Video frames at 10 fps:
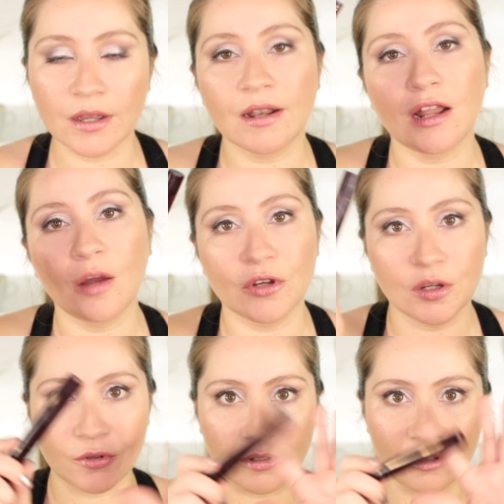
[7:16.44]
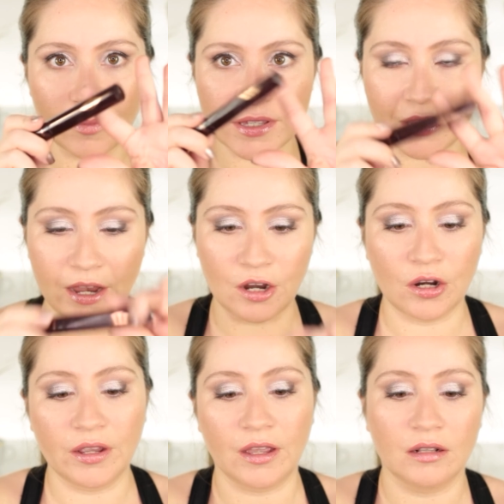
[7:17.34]
And now I'm going to put a little
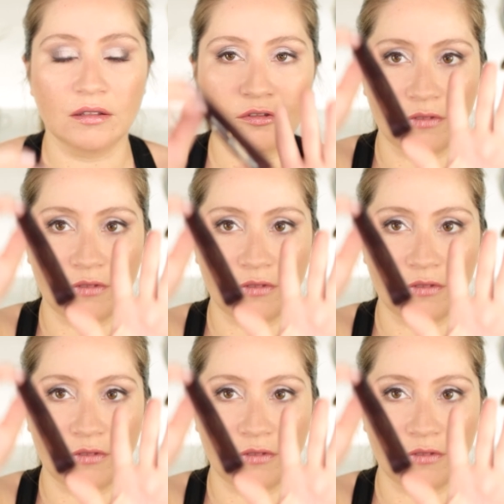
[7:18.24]
mascara. Again, the